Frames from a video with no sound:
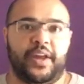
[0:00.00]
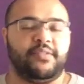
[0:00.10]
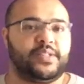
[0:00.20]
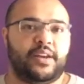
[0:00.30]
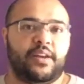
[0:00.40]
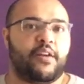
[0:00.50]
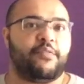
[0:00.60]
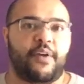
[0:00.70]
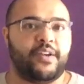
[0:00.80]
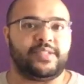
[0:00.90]
have said like
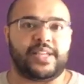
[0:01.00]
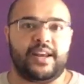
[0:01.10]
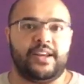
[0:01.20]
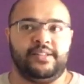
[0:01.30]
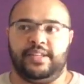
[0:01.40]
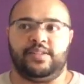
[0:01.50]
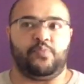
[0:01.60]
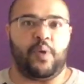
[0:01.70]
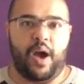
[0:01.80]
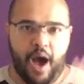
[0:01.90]
five sentences
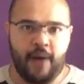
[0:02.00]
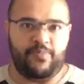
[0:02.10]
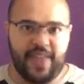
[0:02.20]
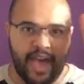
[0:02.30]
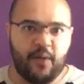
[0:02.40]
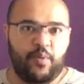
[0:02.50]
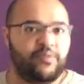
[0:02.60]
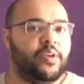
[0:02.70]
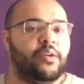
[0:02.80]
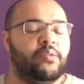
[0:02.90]
but i'm there
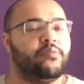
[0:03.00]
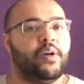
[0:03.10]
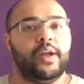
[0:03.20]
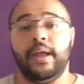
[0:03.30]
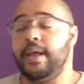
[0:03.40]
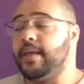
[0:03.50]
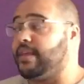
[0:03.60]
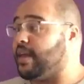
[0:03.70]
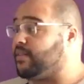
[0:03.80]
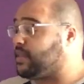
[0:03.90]
with you right
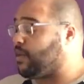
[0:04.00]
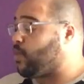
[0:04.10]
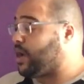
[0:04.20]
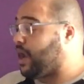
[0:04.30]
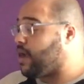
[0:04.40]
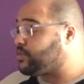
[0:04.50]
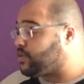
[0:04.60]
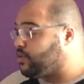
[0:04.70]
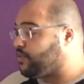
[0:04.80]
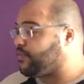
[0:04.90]
the other thing when it comes
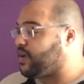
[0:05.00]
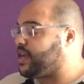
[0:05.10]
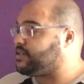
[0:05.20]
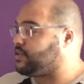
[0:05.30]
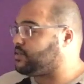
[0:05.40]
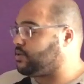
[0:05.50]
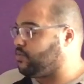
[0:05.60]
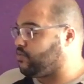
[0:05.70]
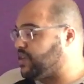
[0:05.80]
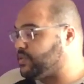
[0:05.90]
to your finances and
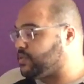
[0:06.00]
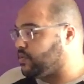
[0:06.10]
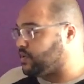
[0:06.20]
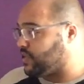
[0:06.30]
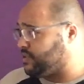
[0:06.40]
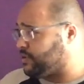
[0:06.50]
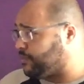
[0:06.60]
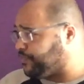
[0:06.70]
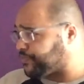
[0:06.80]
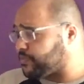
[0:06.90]
your resources
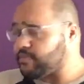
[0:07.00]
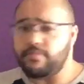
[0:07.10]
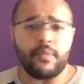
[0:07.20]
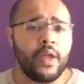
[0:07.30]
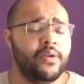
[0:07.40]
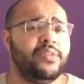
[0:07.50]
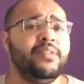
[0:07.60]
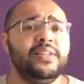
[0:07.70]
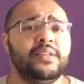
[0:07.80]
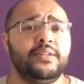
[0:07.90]
I
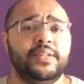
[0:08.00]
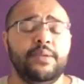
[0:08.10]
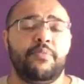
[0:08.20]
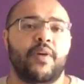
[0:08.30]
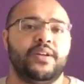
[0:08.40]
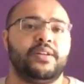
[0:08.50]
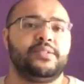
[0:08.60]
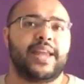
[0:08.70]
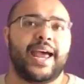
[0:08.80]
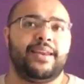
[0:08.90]
think there's a deeper
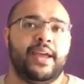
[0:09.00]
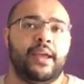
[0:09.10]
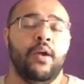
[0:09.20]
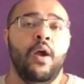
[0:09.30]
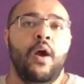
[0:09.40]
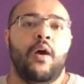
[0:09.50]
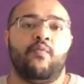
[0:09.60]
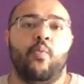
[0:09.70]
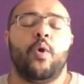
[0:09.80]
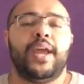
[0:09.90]
understanding
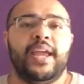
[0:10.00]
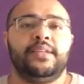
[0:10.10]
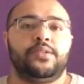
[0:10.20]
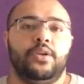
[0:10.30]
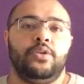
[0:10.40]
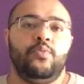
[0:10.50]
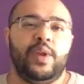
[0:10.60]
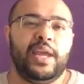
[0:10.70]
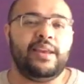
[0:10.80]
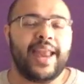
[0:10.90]
of what it is that you
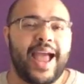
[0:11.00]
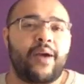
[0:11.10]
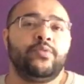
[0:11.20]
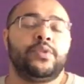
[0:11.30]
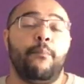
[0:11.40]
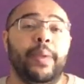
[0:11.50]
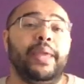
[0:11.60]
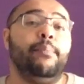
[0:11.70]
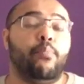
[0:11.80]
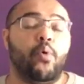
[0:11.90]
need now to
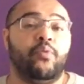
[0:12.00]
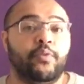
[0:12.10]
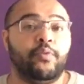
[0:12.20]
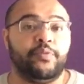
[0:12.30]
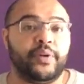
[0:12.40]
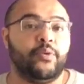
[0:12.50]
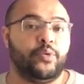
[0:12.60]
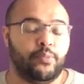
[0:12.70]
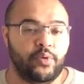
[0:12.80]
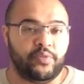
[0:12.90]
be more
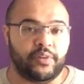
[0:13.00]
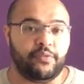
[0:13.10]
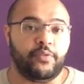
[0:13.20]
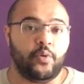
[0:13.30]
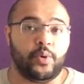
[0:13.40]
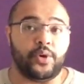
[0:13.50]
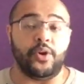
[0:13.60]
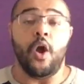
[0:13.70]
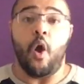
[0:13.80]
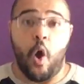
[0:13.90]
fulfilled moving forward
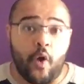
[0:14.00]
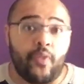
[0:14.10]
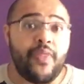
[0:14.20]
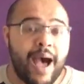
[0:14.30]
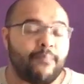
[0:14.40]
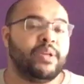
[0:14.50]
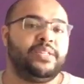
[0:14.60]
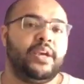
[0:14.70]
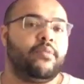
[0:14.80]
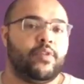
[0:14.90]
on that
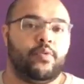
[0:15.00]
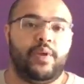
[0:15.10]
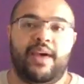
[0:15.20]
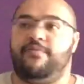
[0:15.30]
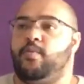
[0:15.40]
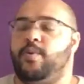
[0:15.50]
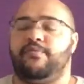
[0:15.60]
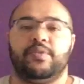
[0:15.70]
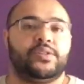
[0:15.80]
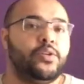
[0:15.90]
material level,
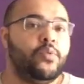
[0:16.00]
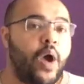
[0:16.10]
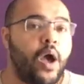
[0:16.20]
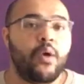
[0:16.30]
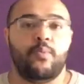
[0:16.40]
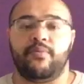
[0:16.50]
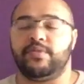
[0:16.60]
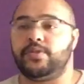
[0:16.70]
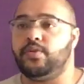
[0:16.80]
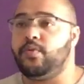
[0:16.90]
whether it's a new home, whether
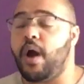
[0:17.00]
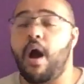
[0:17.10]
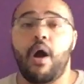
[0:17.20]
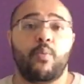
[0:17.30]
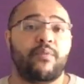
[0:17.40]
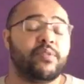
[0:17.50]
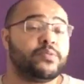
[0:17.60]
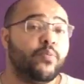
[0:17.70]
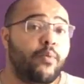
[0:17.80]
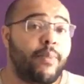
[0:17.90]
it's a new car, whether
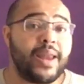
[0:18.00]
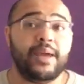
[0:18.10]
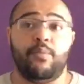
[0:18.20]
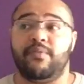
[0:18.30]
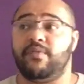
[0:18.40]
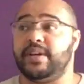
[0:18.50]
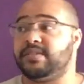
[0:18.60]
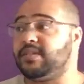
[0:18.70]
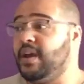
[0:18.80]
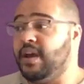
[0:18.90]
it's more money, whether
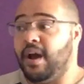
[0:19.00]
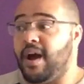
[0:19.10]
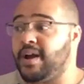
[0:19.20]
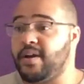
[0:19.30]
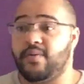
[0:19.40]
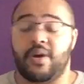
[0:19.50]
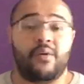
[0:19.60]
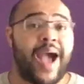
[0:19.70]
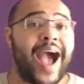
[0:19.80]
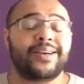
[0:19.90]
it's, I don't
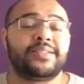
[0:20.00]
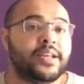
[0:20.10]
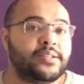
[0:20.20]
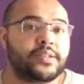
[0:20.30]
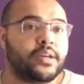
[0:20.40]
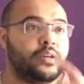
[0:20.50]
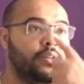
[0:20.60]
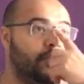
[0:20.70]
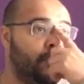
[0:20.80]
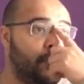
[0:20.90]
know, access
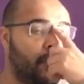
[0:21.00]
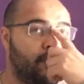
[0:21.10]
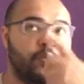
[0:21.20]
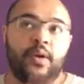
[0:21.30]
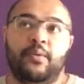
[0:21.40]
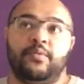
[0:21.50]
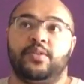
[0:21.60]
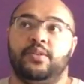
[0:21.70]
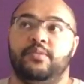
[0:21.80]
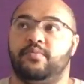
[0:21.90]
to, you know, uh,
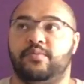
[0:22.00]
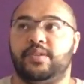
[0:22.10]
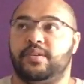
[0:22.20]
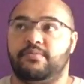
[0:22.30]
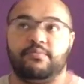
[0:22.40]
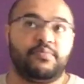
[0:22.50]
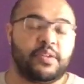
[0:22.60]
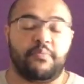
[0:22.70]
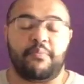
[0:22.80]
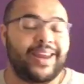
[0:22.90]
to, to,
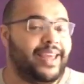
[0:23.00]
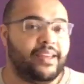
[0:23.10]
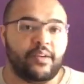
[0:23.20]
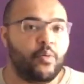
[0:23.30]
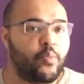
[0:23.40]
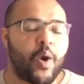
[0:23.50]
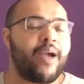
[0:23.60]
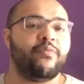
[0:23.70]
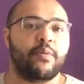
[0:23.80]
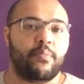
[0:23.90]
to money or
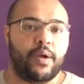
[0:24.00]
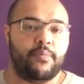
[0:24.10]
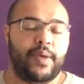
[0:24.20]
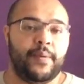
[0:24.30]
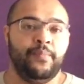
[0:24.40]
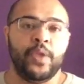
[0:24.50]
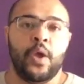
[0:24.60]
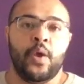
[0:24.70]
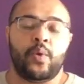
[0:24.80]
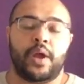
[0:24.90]
whatever it might be.
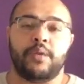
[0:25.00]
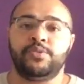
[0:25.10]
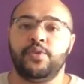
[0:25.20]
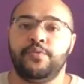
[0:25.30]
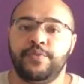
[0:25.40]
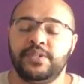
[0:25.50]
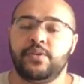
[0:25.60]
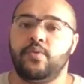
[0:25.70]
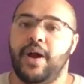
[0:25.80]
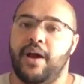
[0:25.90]
When it comes to your
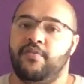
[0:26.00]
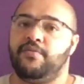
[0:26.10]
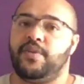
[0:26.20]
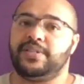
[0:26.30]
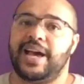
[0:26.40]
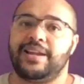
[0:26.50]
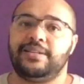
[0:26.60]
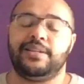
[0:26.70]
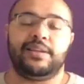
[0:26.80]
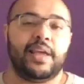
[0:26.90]
physical health and
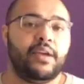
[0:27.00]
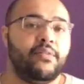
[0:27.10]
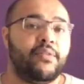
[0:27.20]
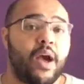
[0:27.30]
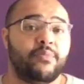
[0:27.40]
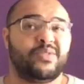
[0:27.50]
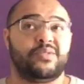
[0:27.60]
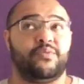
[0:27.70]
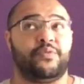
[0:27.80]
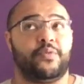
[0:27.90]
vitality, the King of
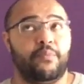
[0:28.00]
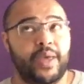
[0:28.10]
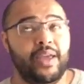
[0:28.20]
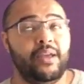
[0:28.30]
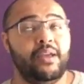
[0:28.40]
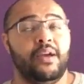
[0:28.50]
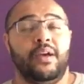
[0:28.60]
Cups, for me,